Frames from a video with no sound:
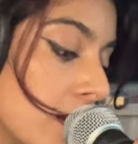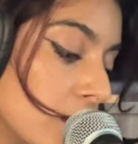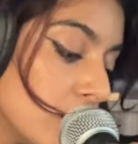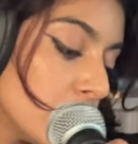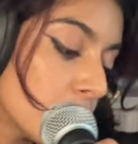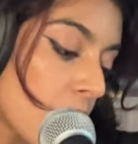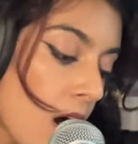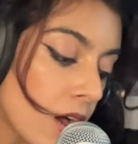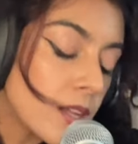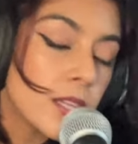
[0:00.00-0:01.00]
just
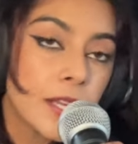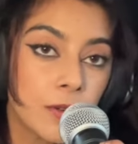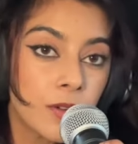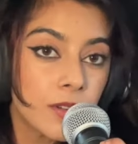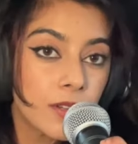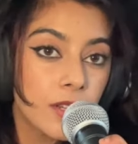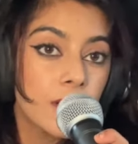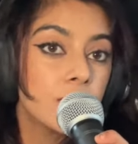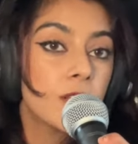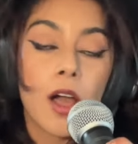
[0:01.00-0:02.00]
talk a little,
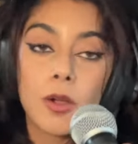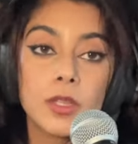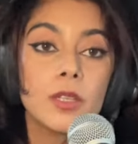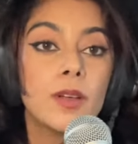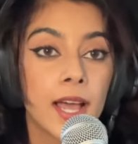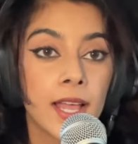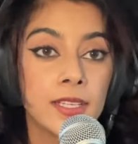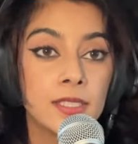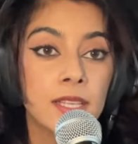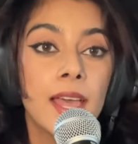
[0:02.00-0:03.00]
talk with you
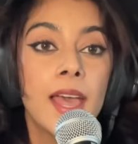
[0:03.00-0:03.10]
guys.